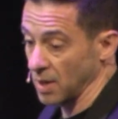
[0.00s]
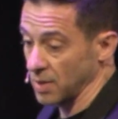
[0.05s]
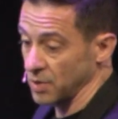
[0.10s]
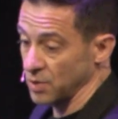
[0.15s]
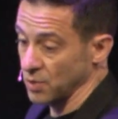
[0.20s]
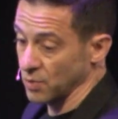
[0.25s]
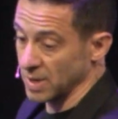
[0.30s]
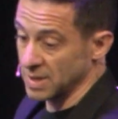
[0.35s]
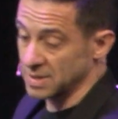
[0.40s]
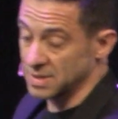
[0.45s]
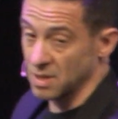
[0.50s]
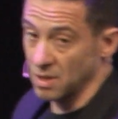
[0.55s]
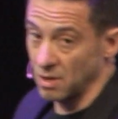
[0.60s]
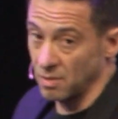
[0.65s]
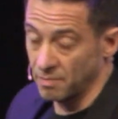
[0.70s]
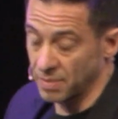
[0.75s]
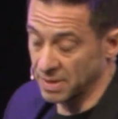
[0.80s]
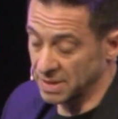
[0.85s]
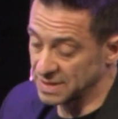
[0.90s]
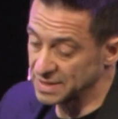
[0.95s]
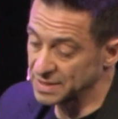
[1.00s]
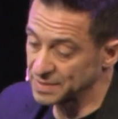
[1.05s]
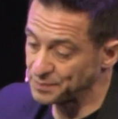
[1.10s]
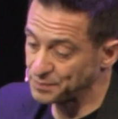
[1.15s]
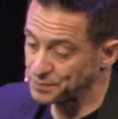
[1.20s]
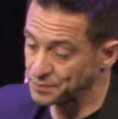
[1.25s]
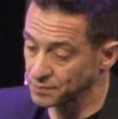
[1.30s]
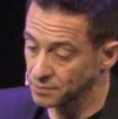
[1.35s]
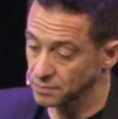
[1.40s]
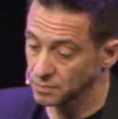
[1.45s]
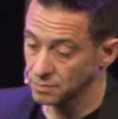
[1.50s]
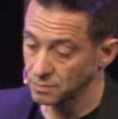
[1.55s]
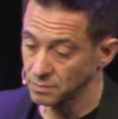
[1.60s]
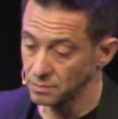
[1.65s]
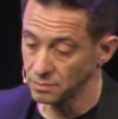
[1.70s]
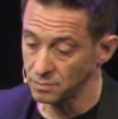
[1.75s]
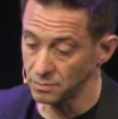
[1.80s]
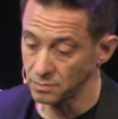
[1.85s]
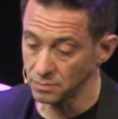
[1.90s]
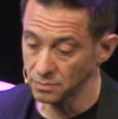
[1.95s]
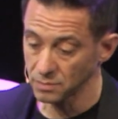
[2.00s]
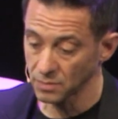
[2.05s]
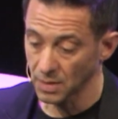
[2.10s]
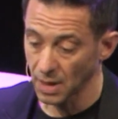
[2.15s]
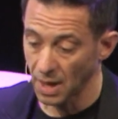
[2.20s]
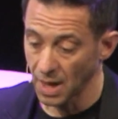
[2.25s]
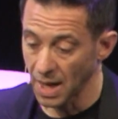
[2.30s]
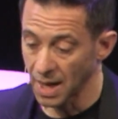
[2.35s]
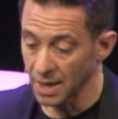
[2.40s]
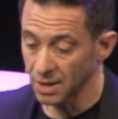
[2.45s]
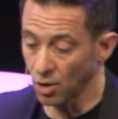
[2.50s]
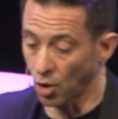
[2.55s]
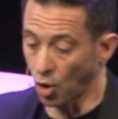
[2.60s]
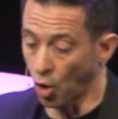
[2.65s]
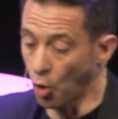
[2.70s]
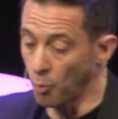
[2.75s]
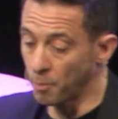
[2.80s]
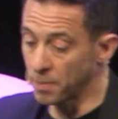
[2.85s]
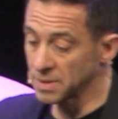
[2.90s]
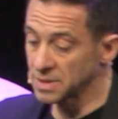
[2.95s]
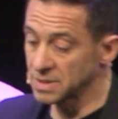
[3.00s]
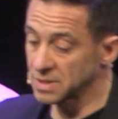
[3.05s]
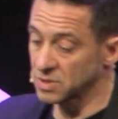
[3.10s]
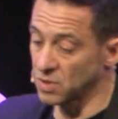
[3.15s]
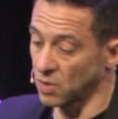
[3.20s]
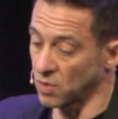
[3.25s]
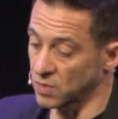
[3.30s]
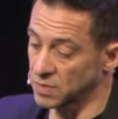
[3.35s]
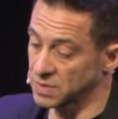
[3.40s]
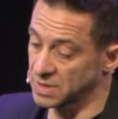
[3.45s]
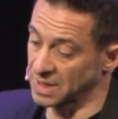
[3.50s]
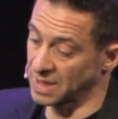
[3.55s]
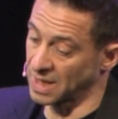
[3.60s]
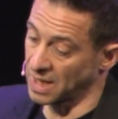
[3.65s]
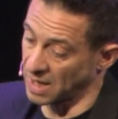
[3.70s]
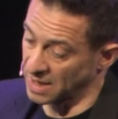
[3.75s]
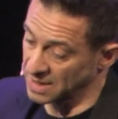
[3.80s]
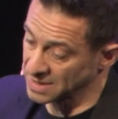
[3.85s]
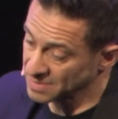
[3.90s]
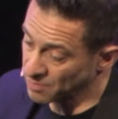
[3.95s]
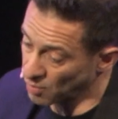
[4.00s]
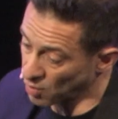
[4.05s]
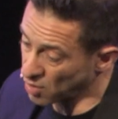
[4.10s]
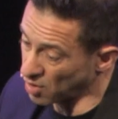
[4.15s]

US companies. And open source in AI is more